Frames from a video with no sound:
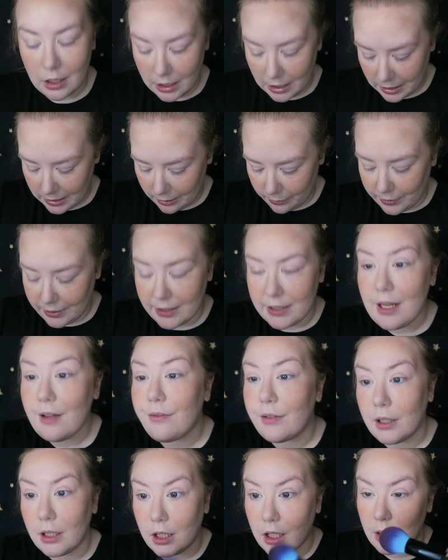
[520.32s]
And it would
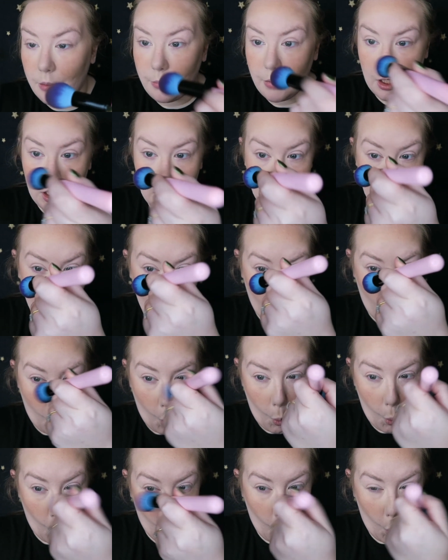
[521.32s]
definitely hit me
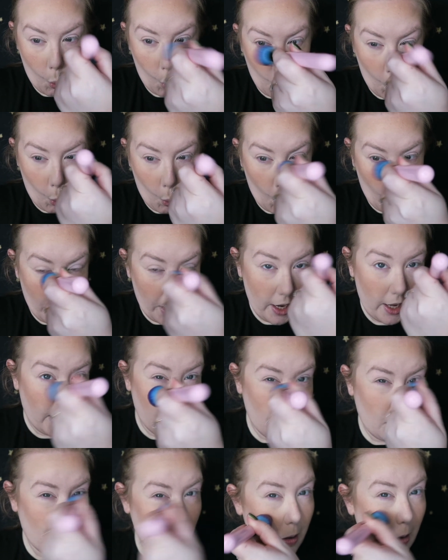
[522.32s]

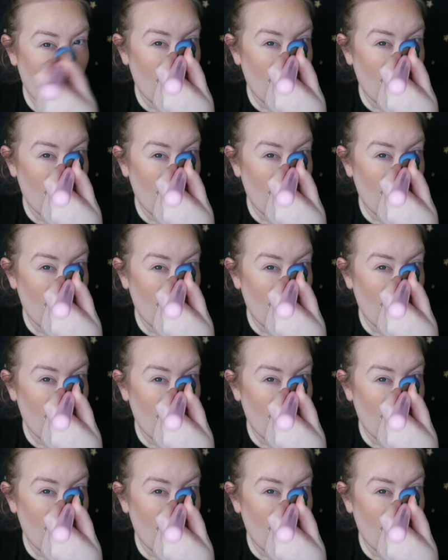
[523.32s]
here